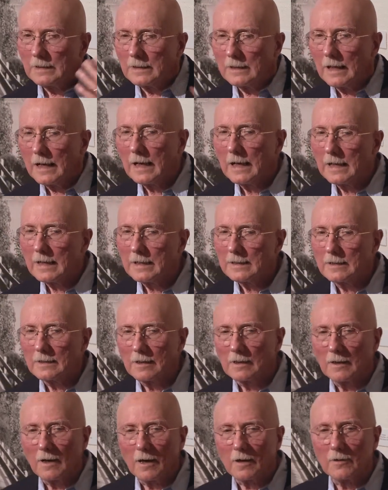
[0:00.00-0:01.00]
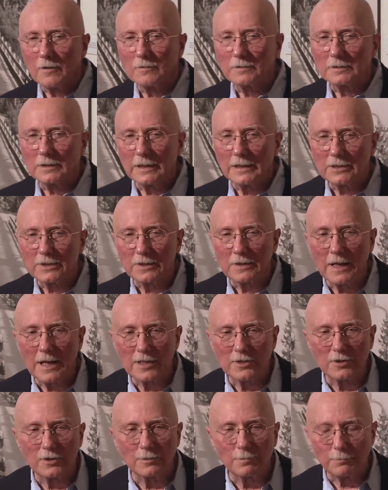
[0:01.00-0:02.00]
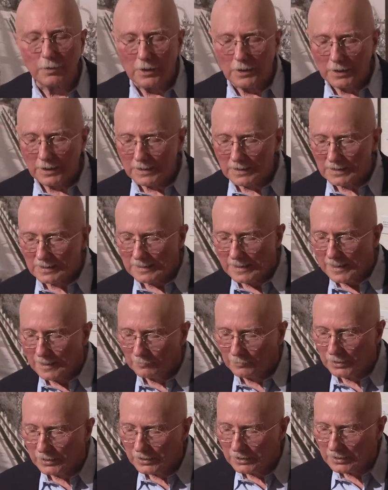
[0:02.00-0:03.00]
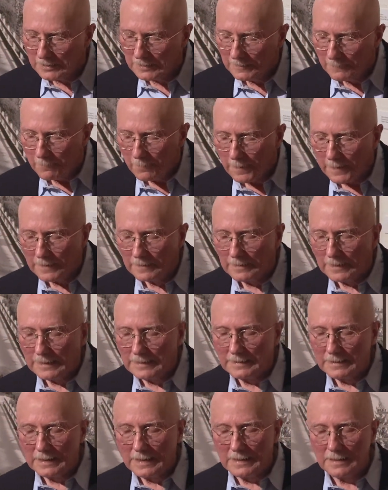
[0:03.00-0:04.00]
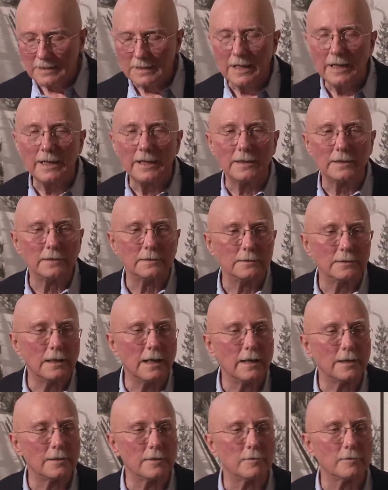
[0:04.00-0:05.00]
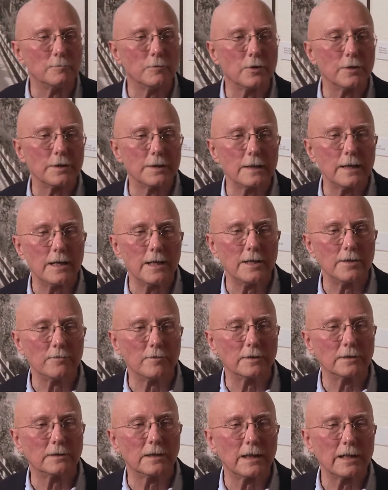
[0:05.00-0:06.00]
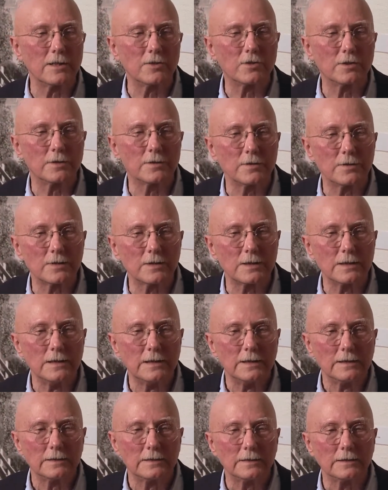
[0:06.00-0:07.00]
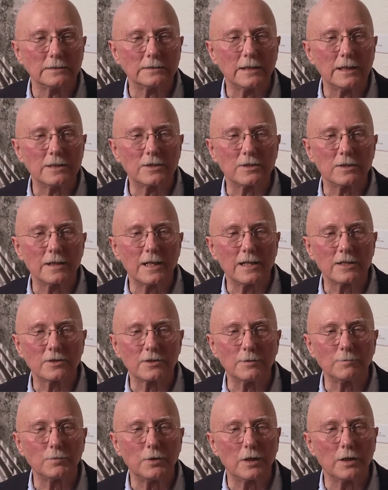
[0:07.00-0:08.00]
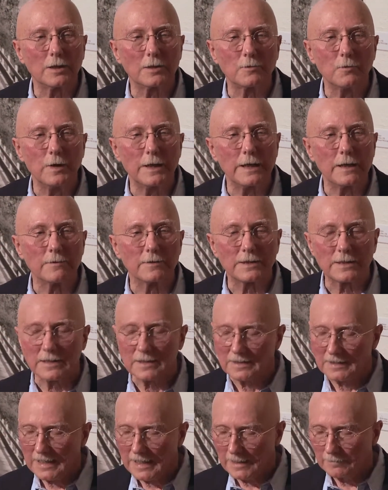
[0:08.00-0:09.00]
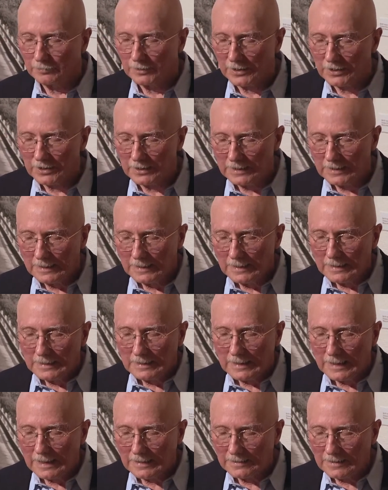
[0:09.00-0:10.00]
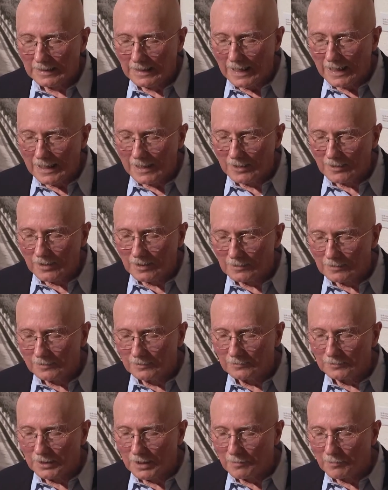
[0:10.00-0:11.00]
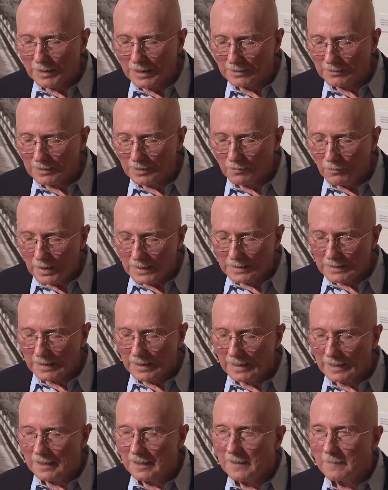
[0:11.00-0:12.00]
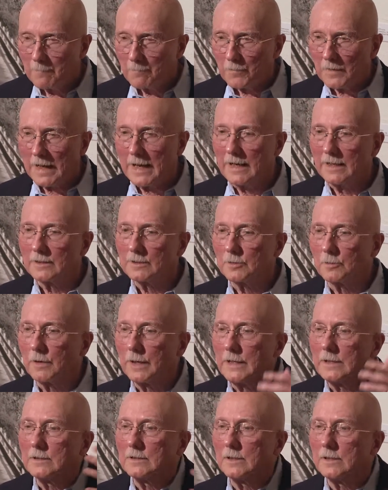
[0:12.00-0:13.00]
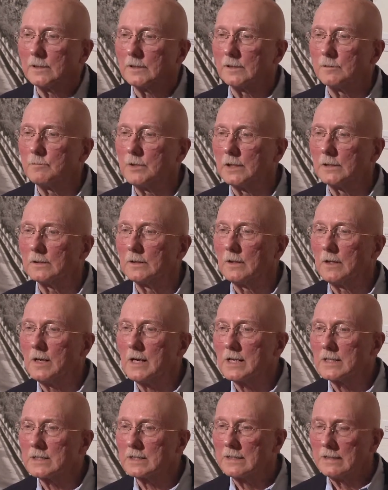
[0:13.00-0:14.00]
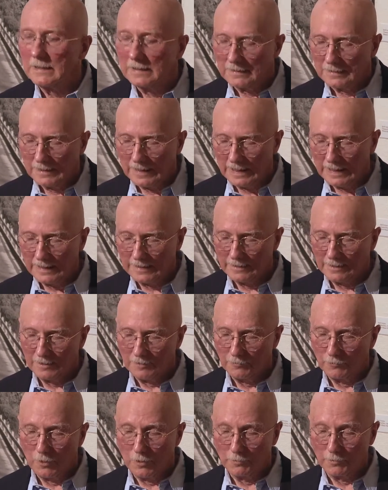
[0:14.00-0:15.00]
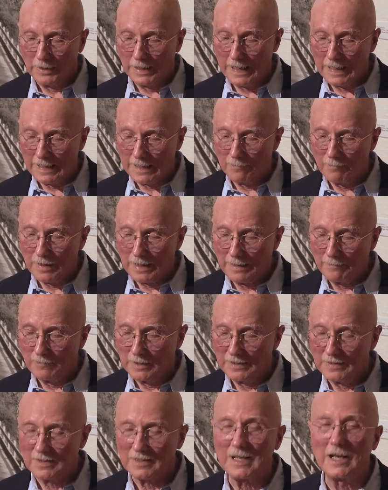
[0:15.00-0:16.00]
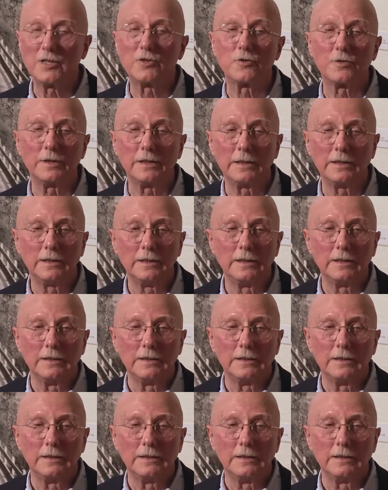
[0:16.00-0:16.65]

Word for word: Uh, our own Glacier National Park, established in nineteen ten, uh, there were more than one hundred glaciers in Glacier National Park when it was established. Uh, today, there are only about twenty, and at the rate they are being lost, uh, there won't be any by mid-century.